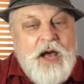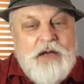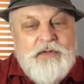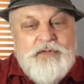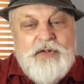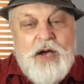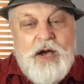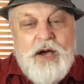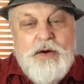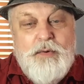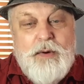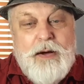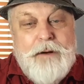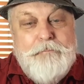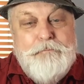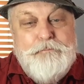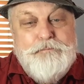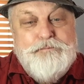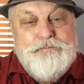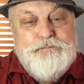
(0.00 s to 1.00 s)

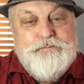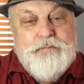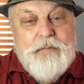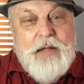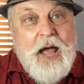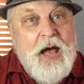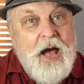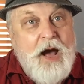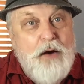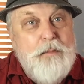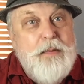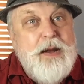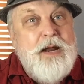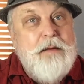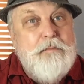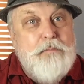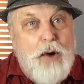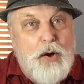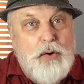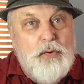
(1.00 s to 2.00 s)
So, how
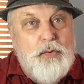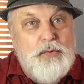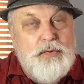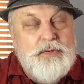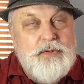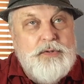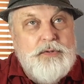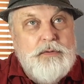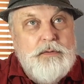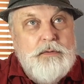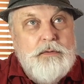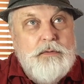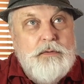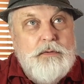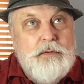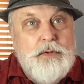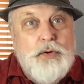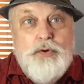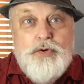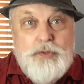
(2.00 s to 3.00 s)
many models
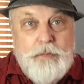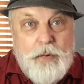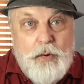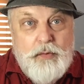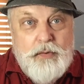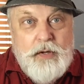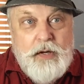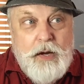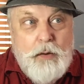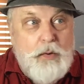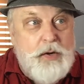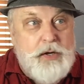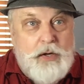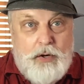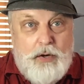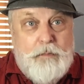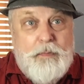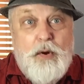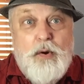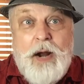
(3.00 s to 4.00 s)
could you build in a year? Well, you
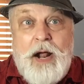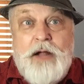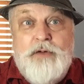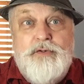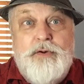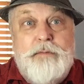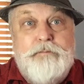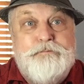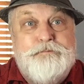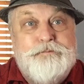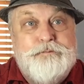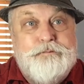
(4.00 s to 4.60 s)
could build 100.